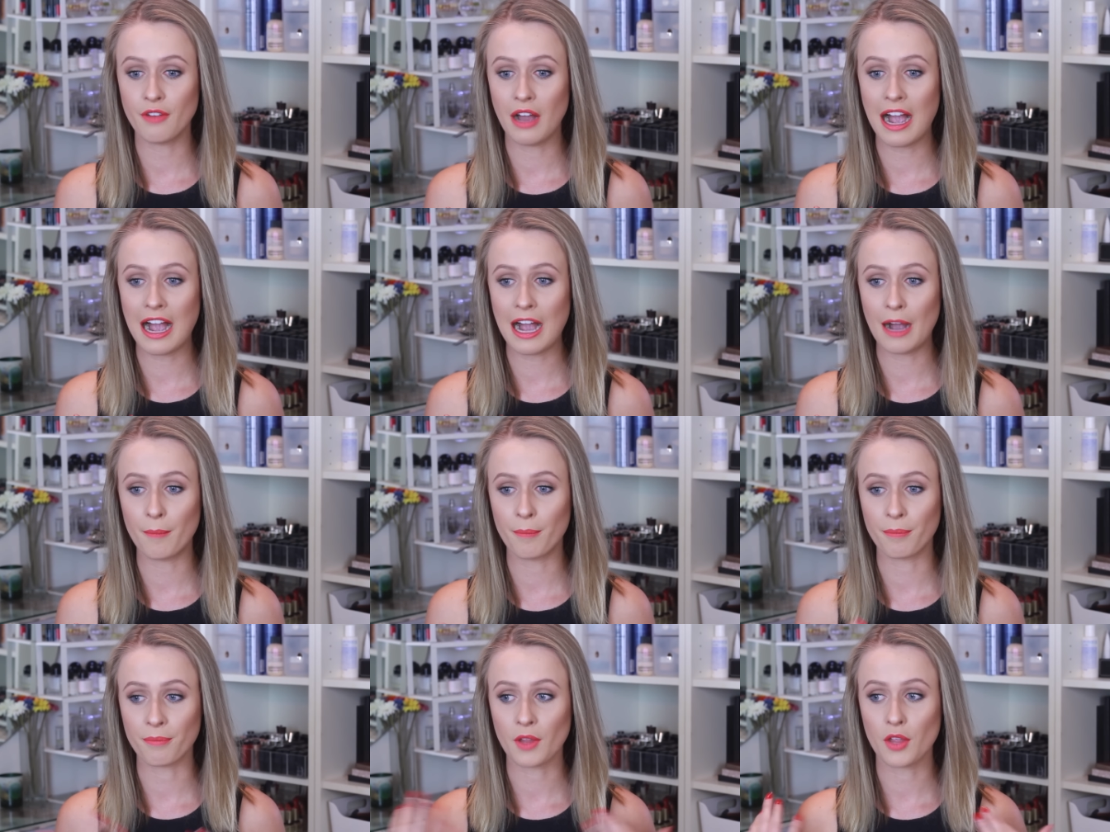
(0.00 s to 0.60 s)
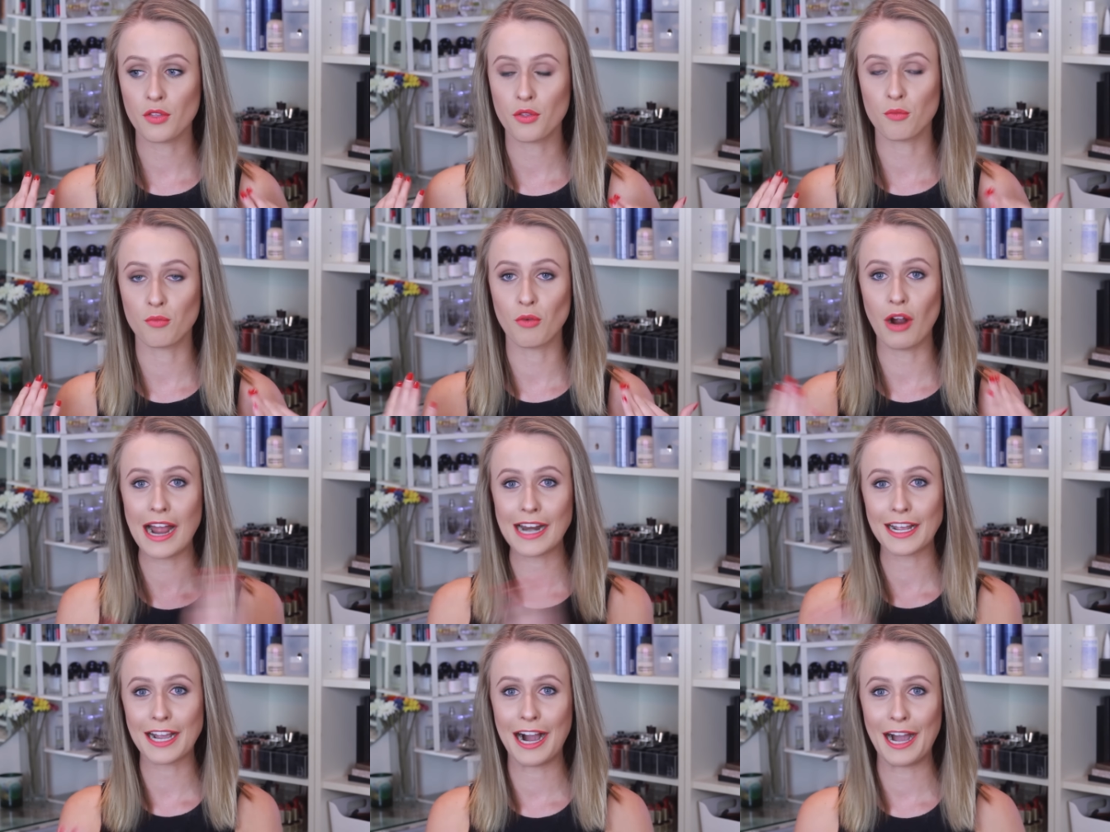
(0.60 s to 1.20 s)
the
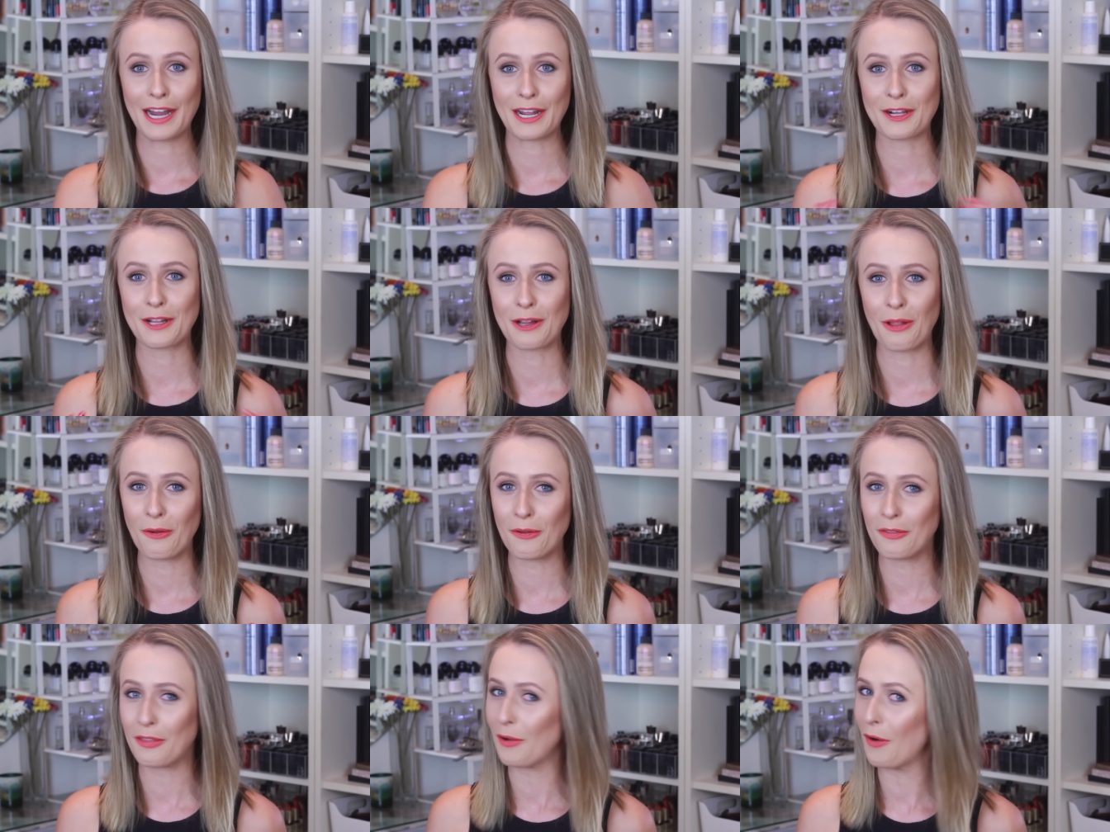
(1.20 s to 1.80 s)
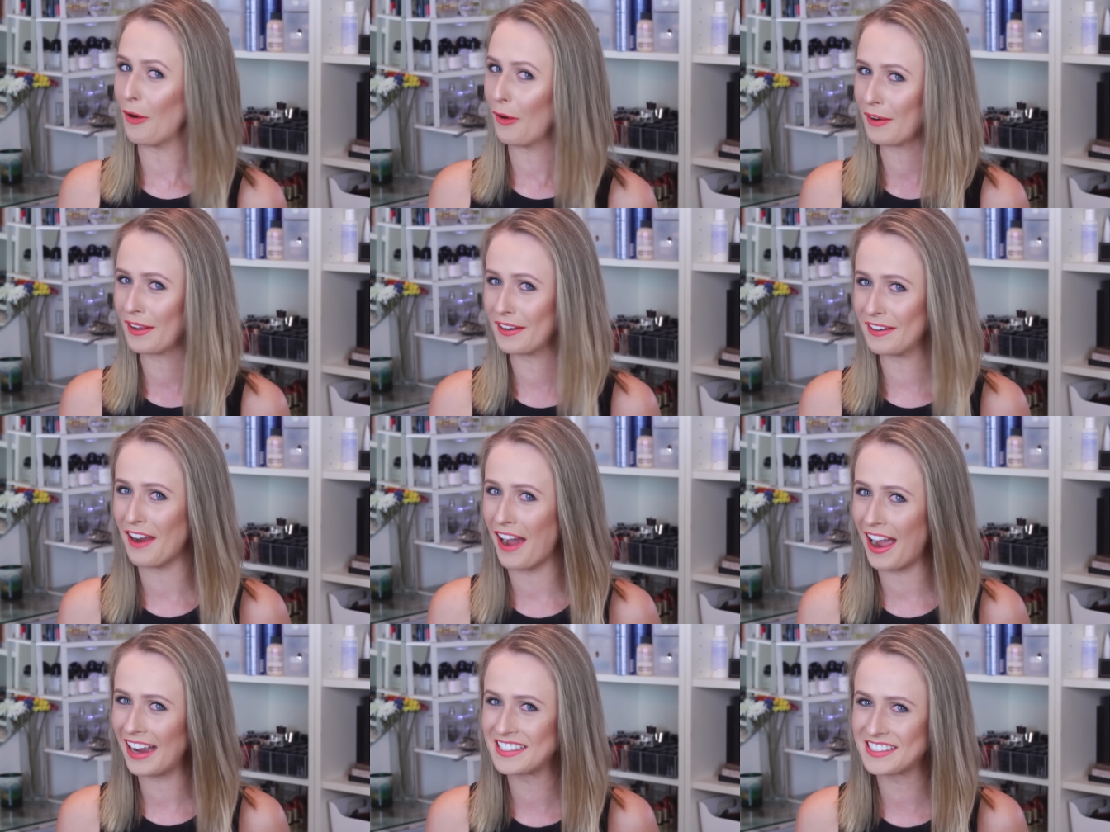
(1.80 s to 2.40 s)
right kind of clothing on
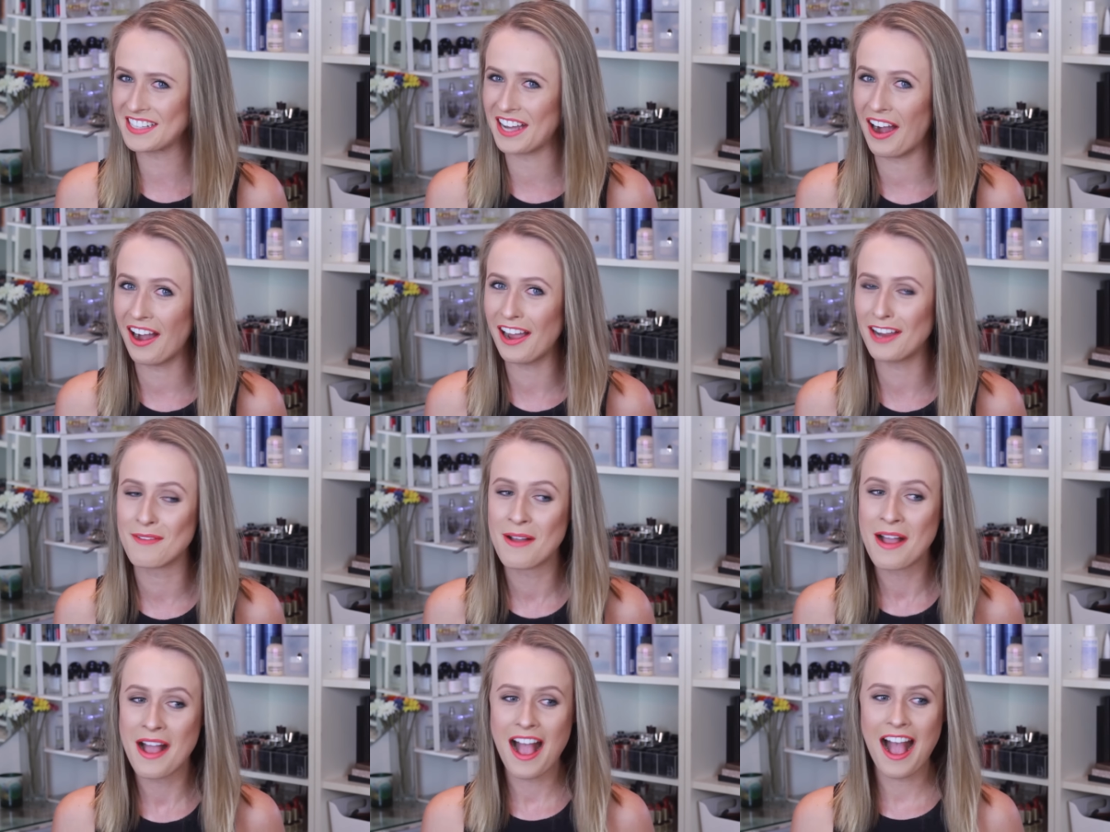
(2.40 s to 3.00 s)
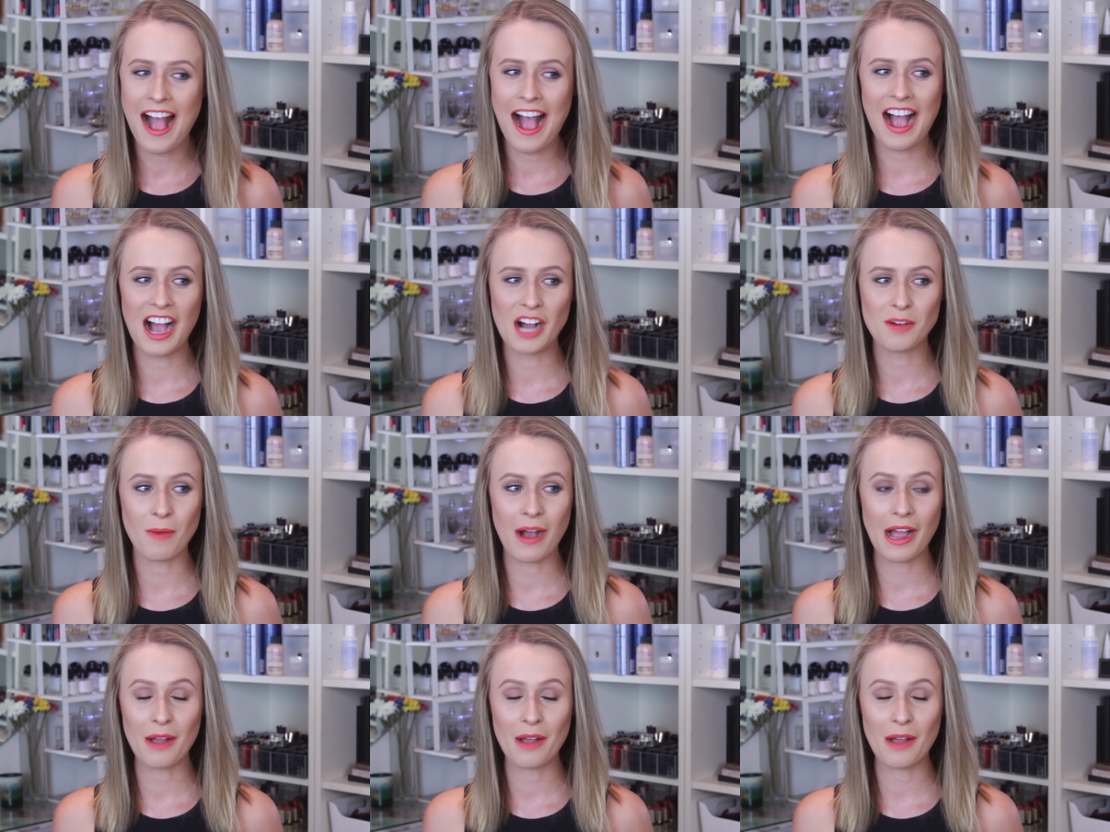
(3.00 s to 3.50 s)
at night time,